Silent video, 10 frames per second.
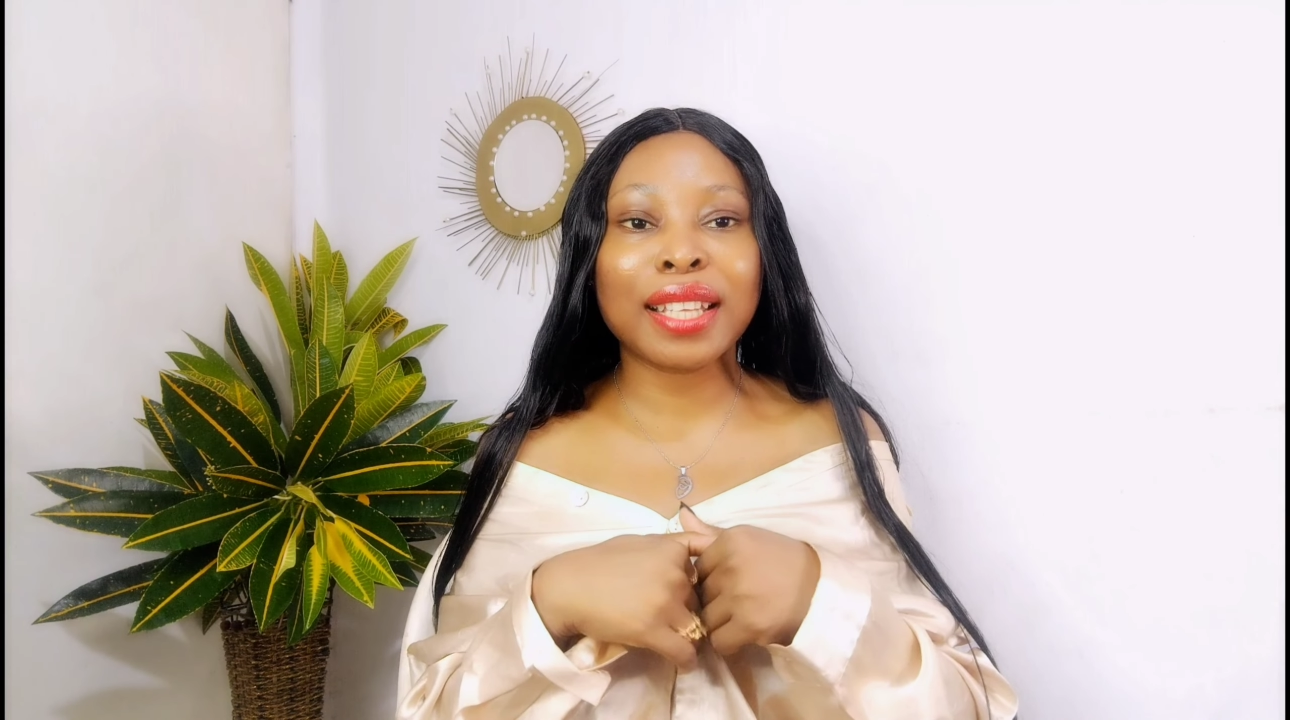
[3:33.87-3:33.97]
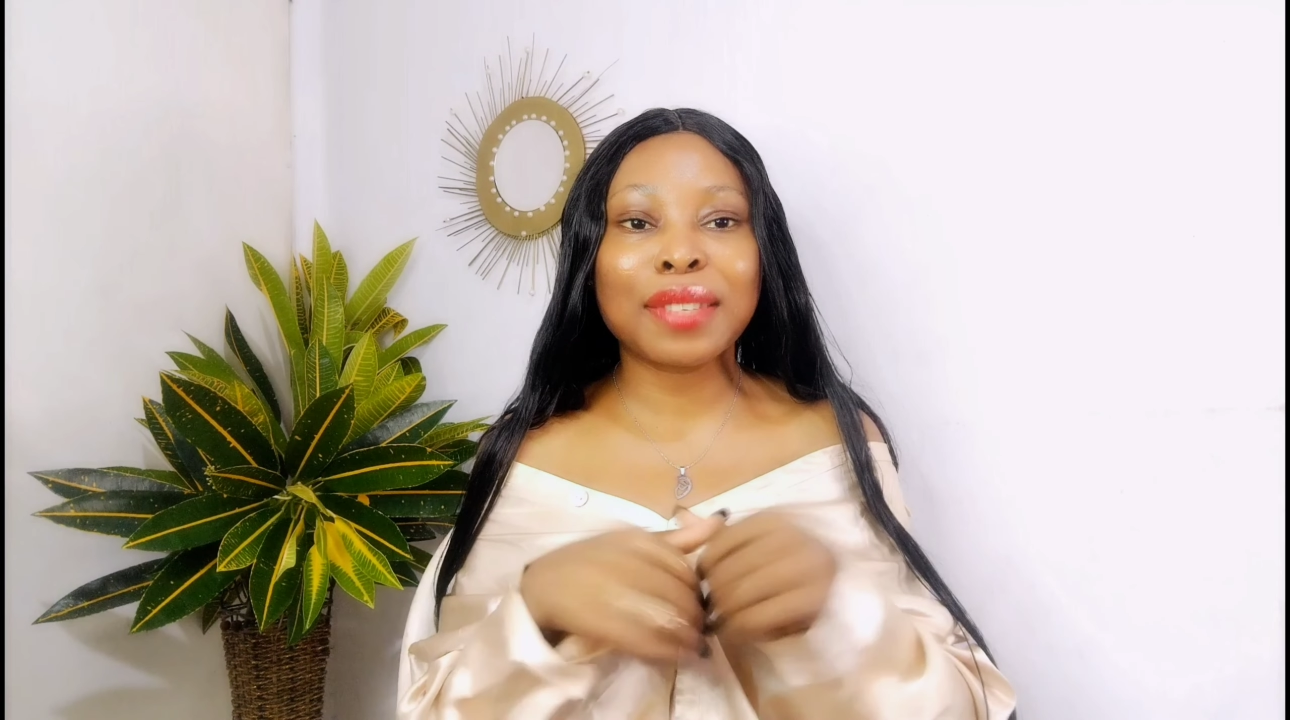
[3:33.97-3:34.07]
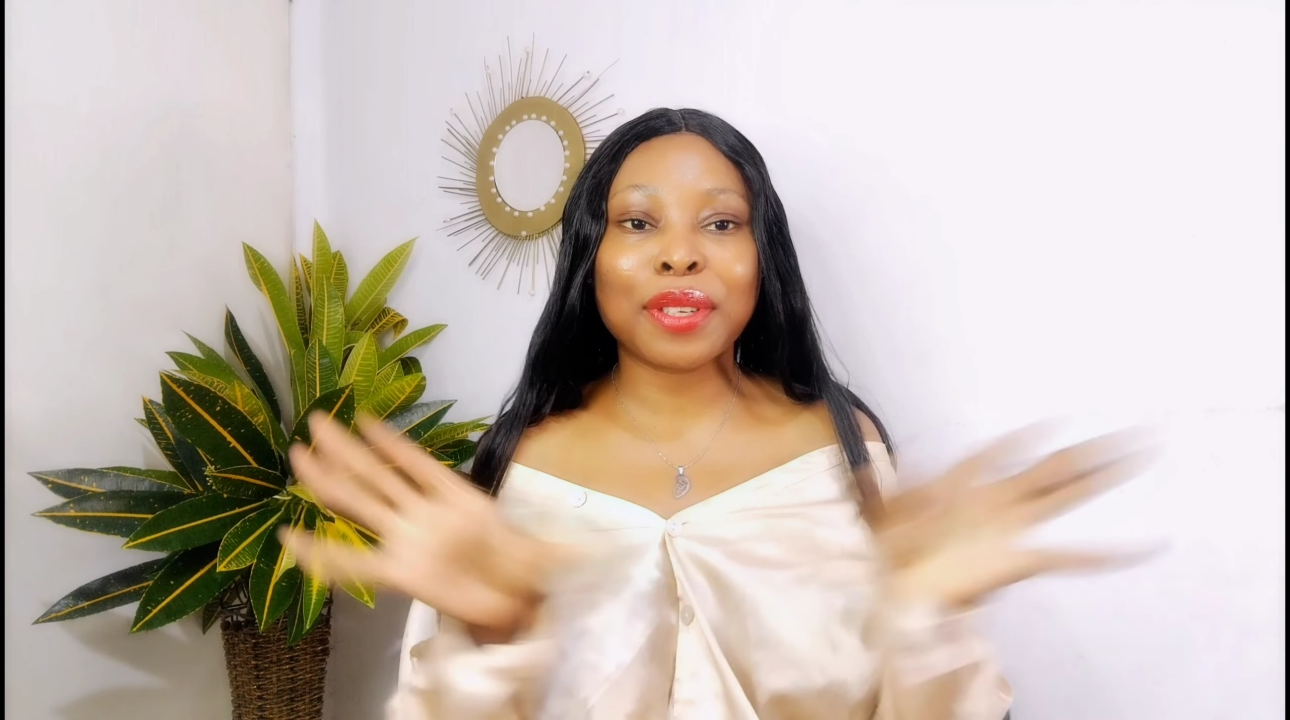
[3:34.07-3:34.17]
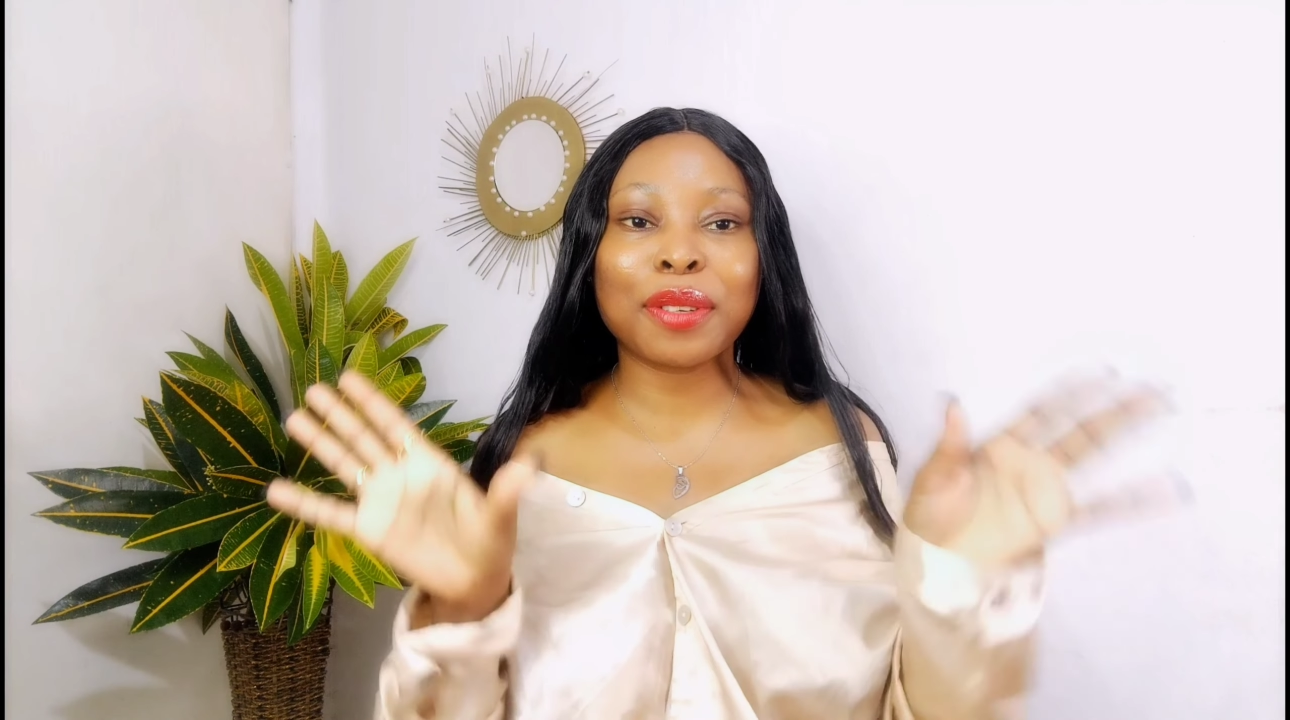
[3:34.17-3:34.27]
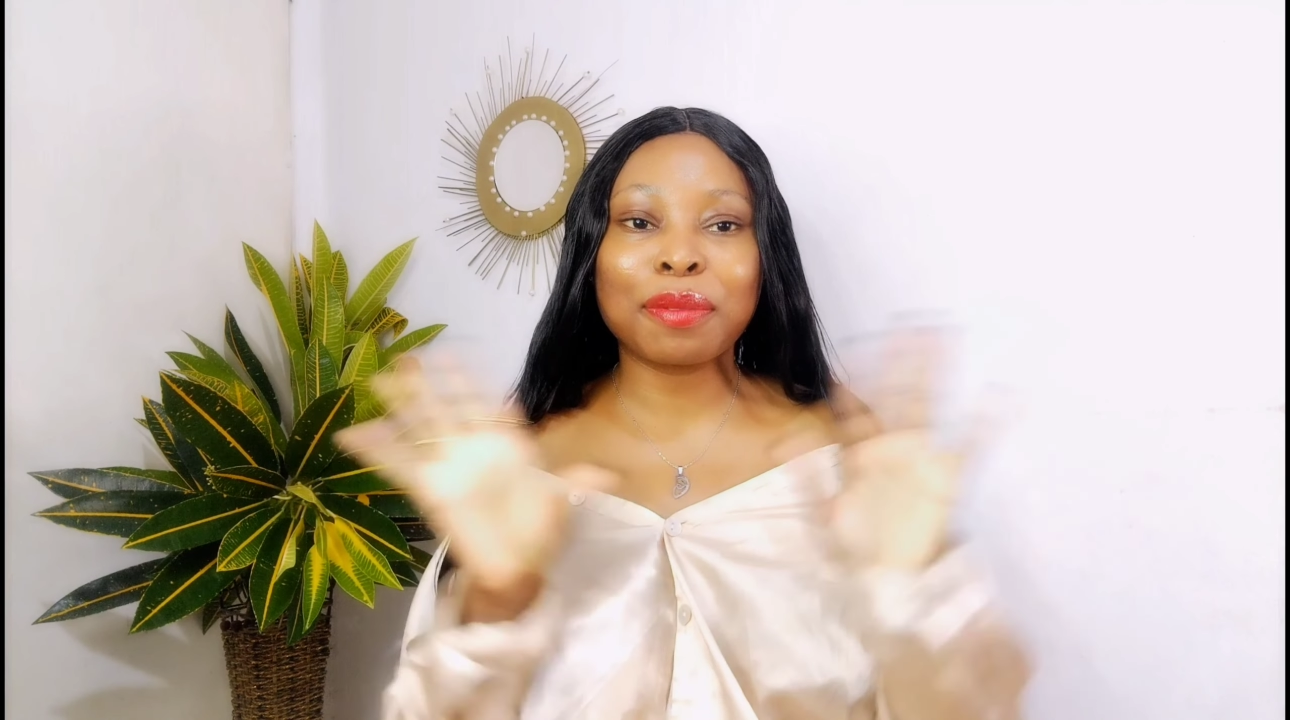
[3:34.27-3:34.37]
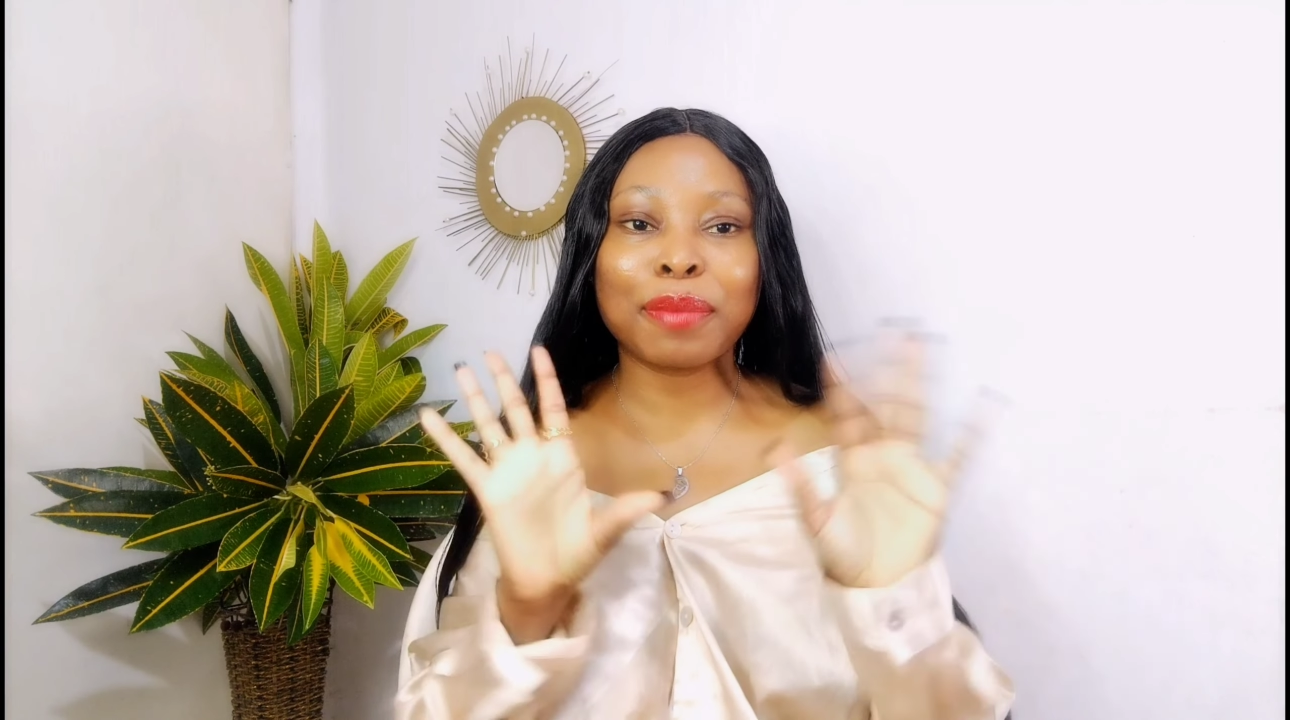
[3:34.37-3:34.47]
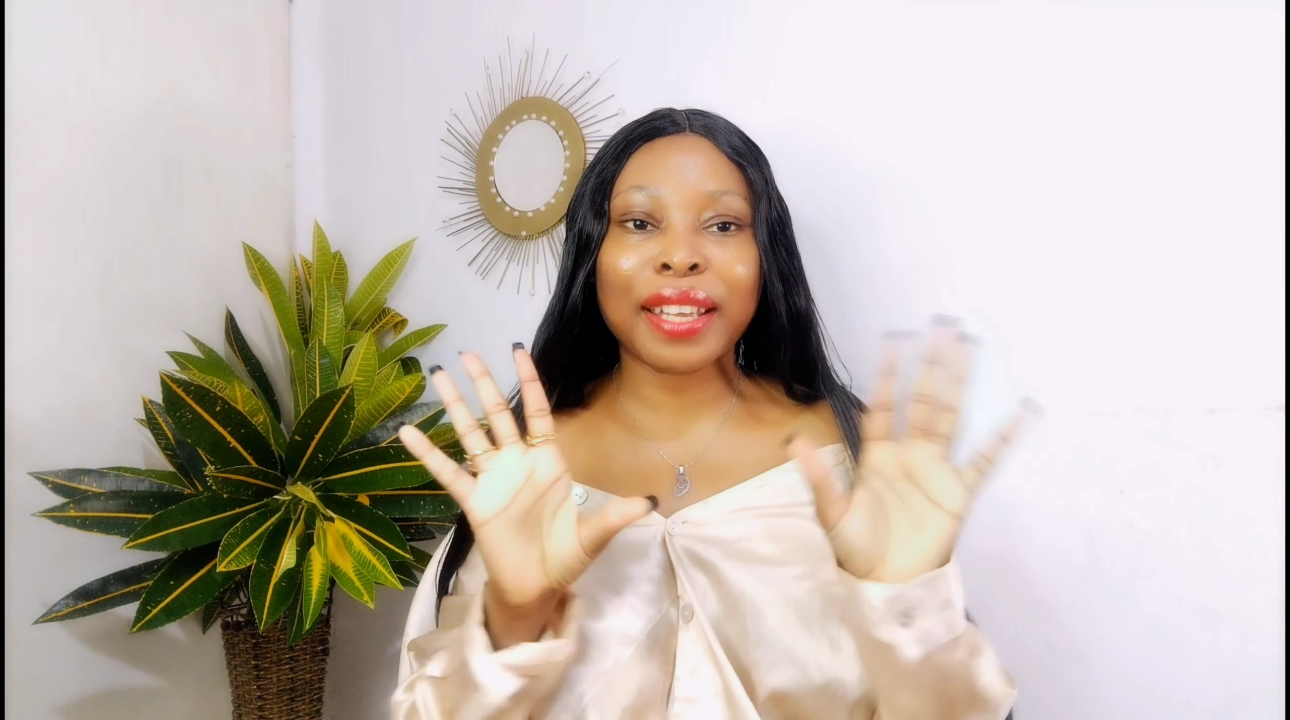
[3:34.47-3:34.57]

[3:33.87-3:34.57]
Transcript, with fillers: my next video.